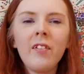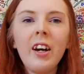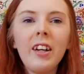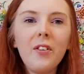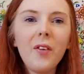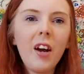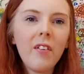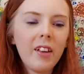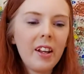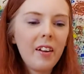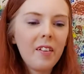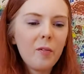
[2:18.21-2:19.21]
I do have
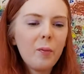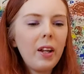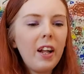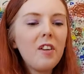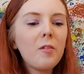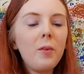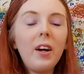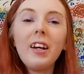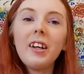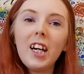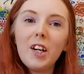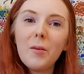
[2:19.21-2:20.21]
things planned, but I
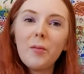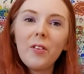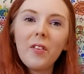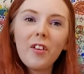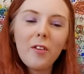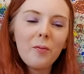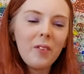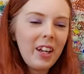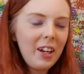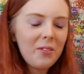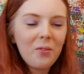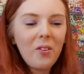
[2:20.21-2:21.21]
can't remember off the top of my
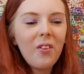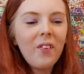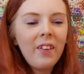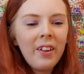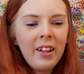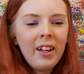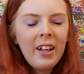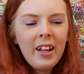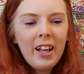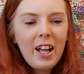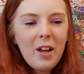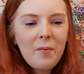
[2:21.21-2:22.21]
head what
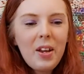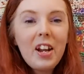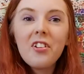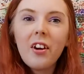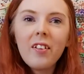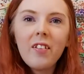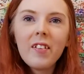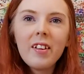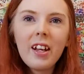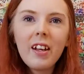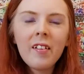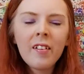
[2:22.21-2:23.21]
each activity is.